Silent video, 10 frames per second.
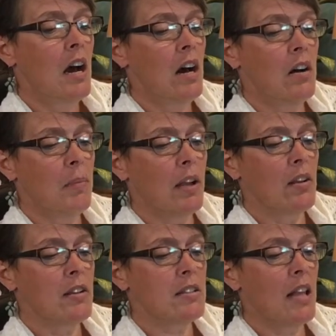oh my
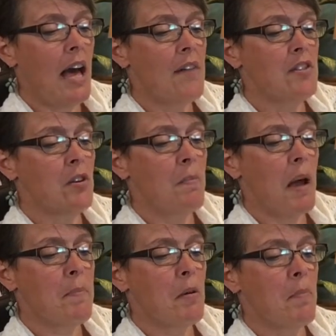goodness, lavender,
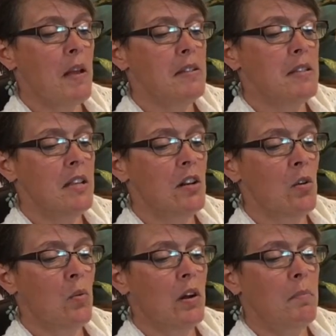peppermint,
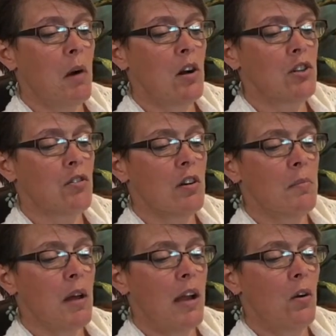cedarwood,
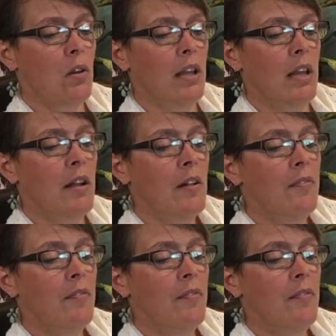marjoram, niaouli,